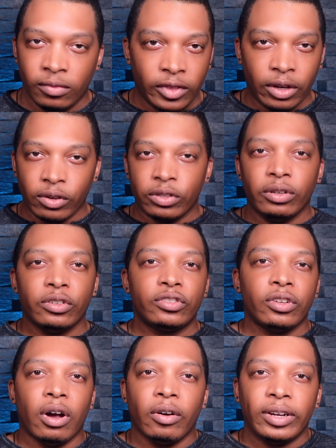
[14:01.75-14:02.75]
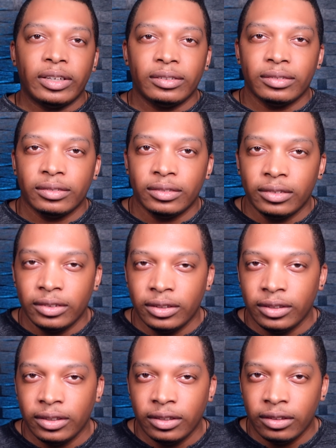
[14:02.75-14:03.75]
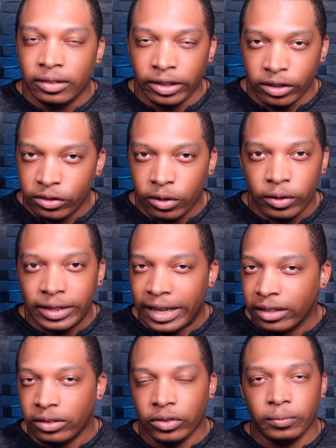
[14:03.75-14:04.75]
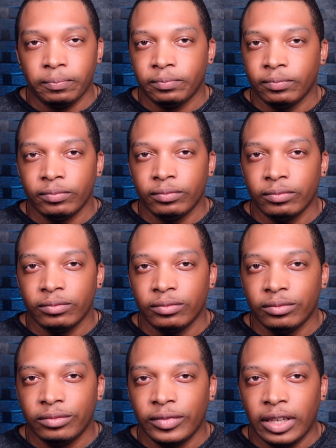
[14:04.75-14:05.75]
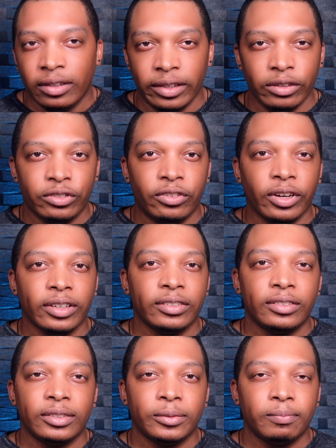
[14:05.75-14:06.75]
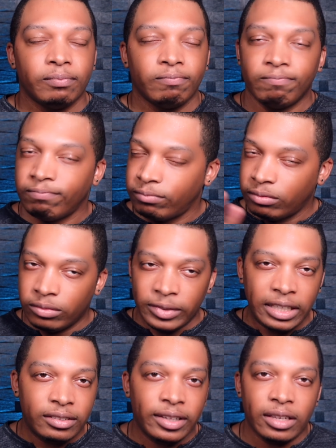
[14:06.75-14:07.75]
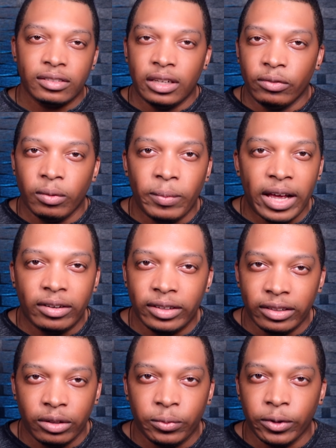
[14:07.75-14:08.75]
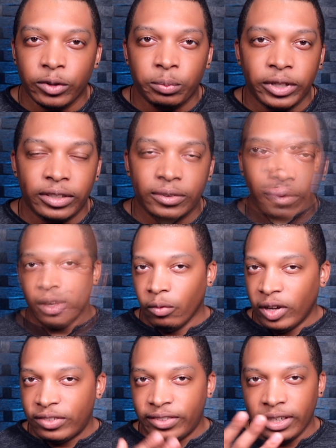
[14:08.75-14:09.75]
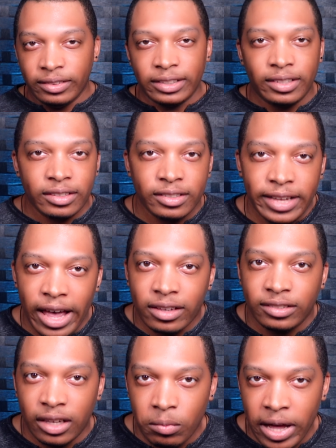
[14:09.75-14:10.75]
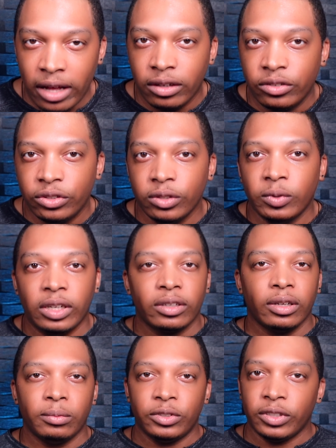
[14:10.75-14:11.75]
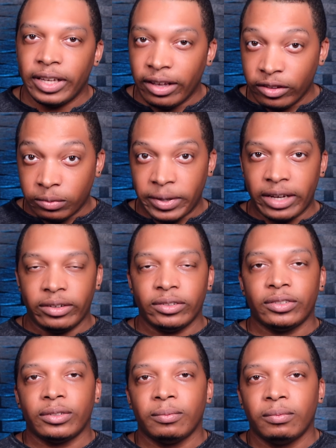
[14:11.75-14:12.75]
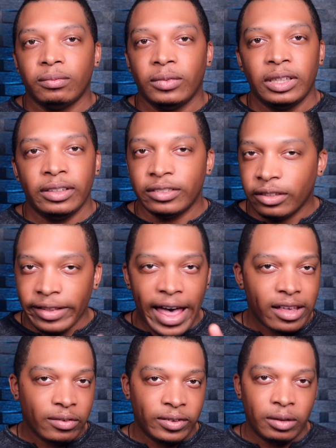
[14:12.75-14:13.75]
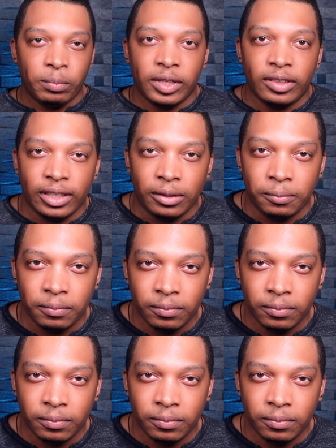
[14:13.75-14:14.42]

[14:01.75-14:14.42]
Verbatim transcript: there is no sorry, there is no thank you. There's just these things never mattered in the first place. And we've seen this exact same attitude when it comes to health matters this lack of empathy.